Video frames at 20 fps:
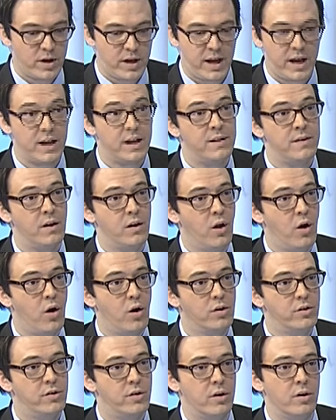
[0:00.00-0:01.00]
and the
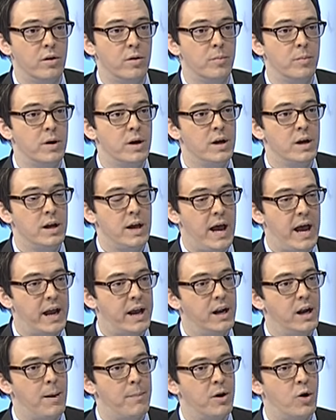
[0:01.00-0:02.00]
long term,
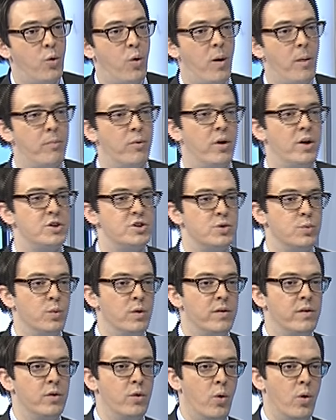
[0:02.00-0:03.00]
economic cooperation
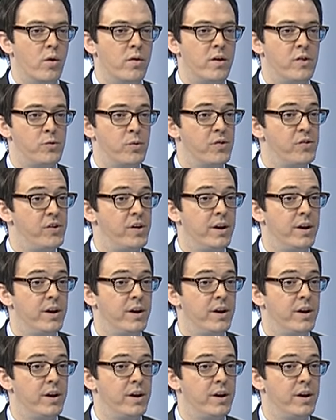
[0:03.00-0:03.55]
with the North, as we're seeing